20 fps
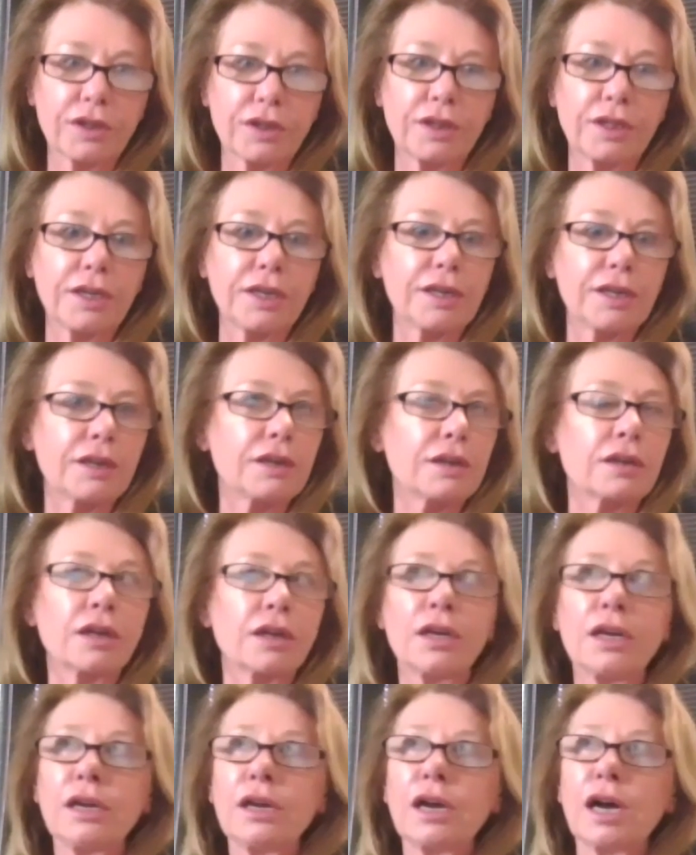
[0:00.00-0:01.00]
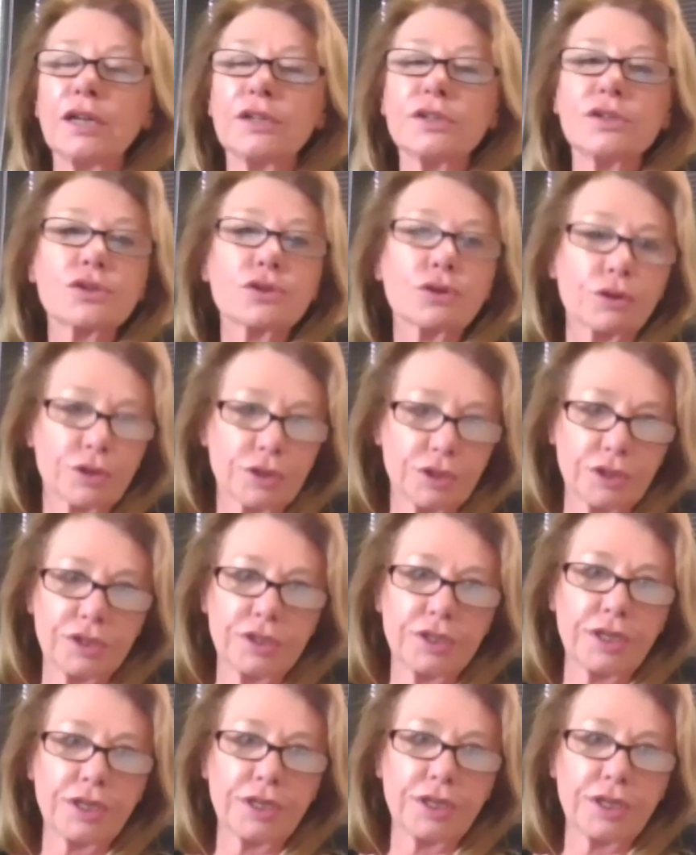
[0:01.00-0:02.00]
the
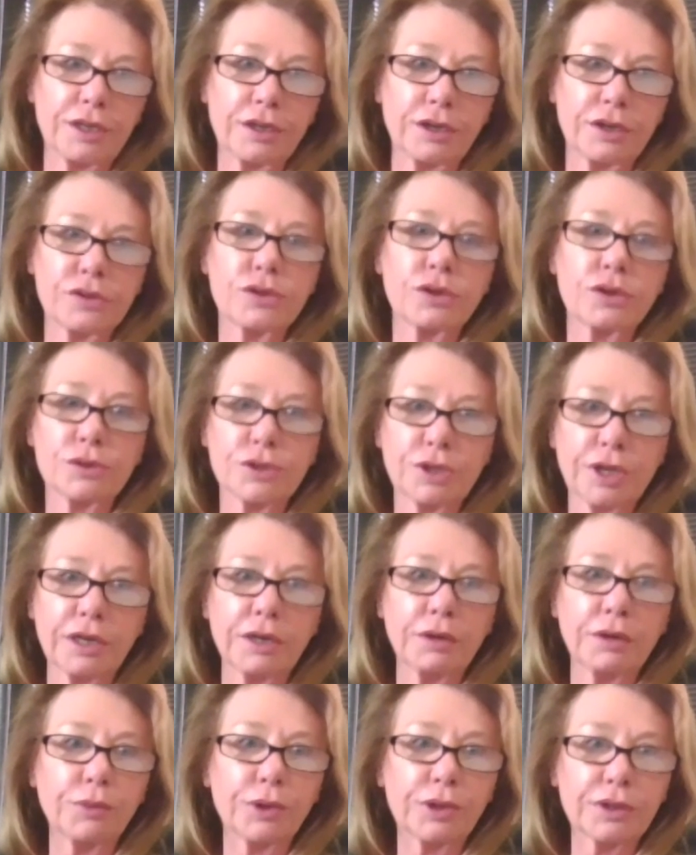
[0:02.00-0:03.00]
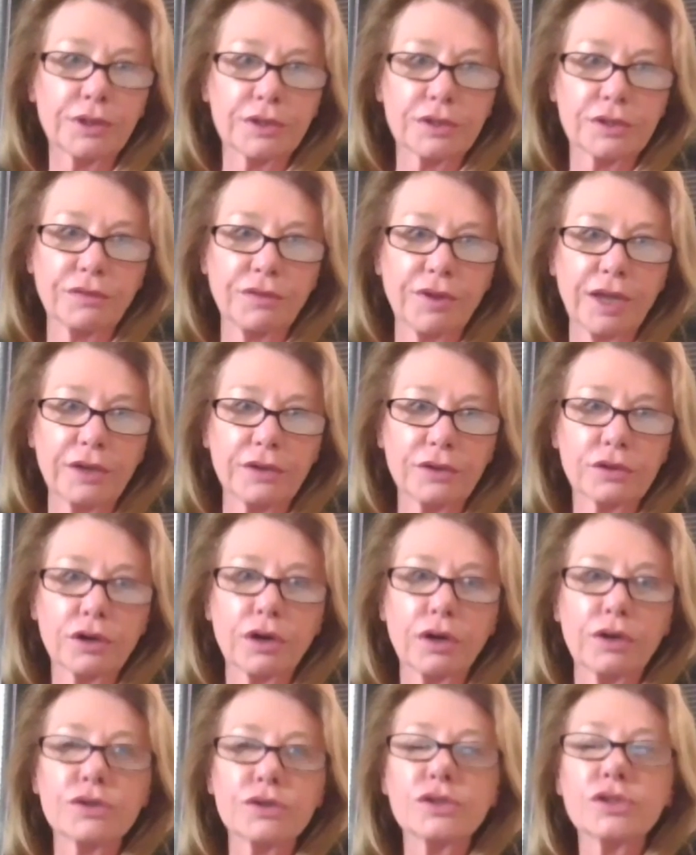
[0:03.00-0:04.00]
uncertainty associated with this event
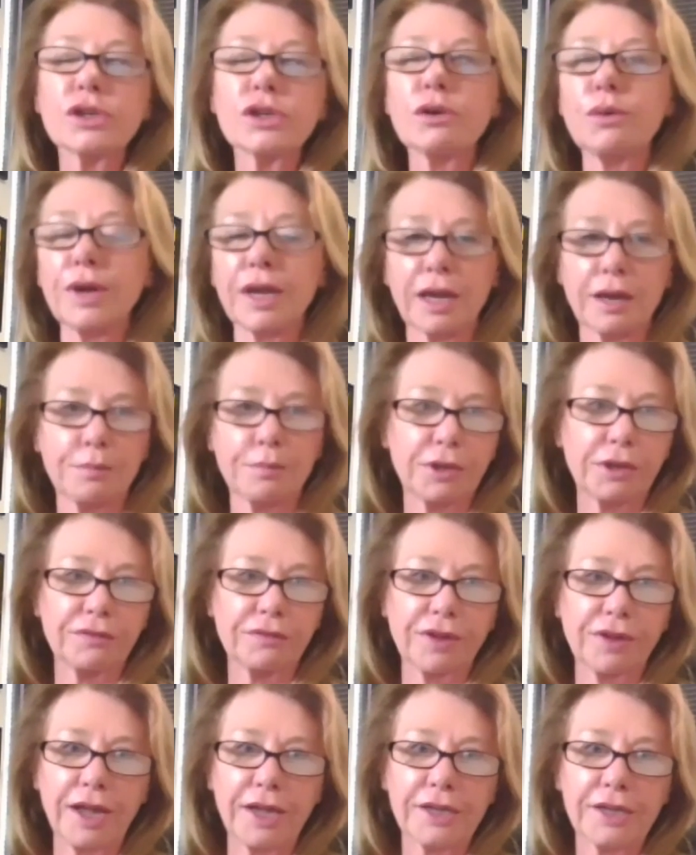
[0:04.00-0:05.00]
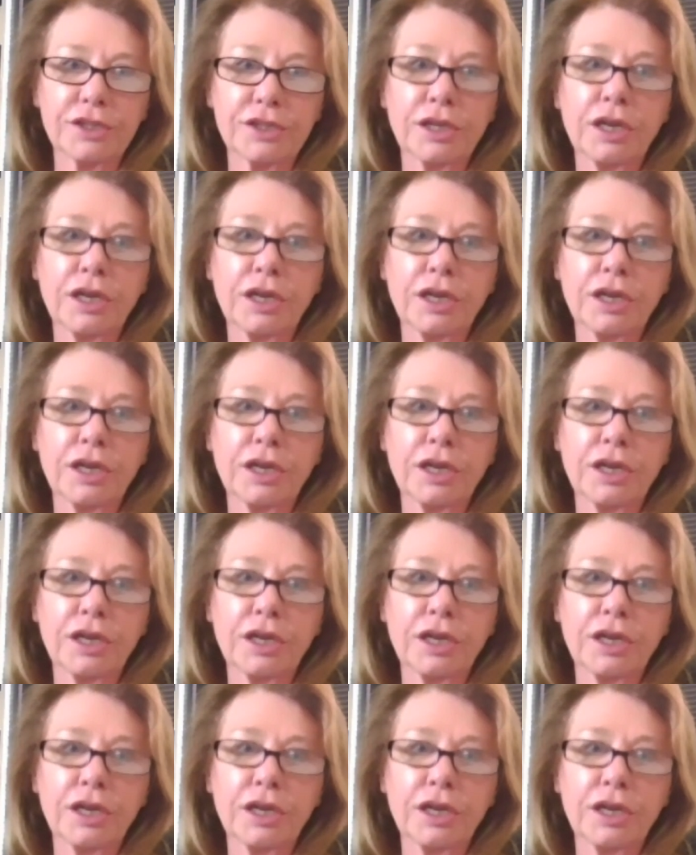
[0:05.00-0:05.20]
are so amplified